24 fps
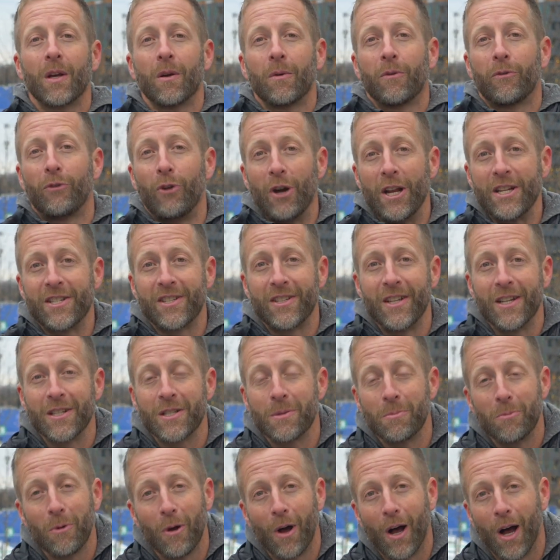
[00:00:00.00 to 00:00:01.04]
For
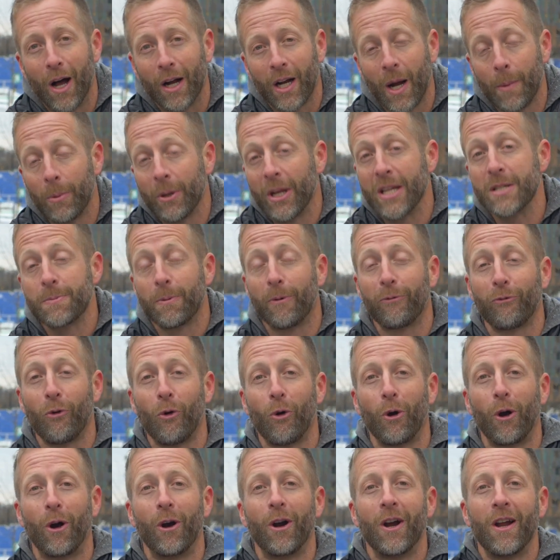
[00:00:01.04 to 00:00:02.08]
instance, a couple days
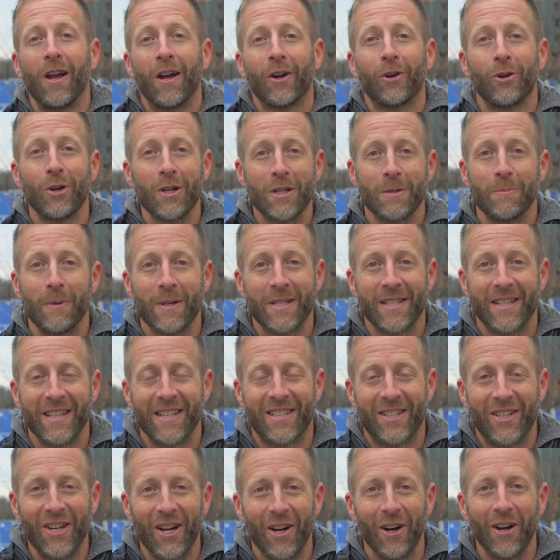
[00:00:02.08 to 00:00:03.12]
before Christmas
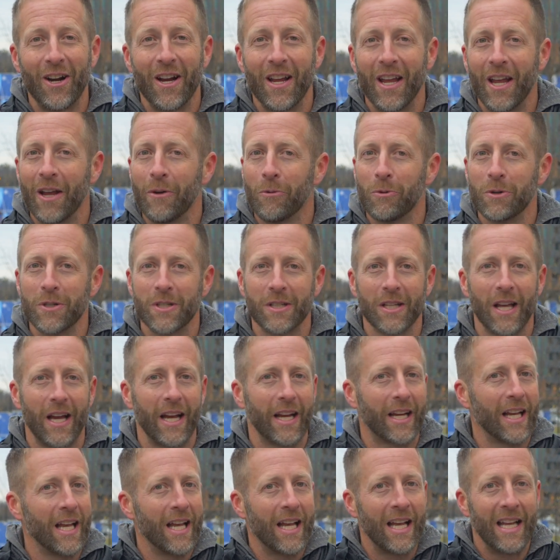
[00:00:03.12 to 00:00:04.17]
this year, it was
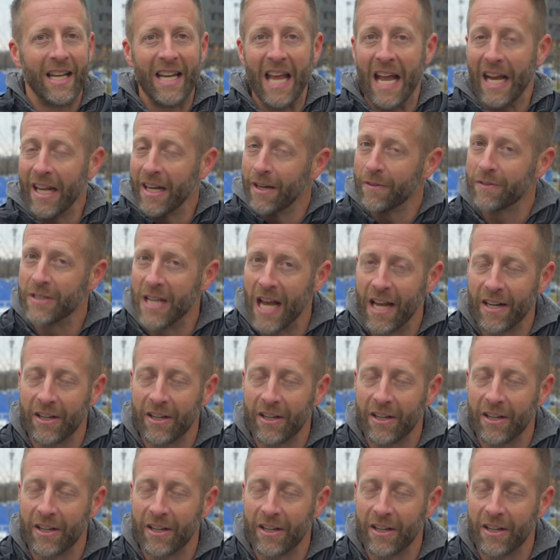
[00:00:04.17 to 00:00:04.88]
like -10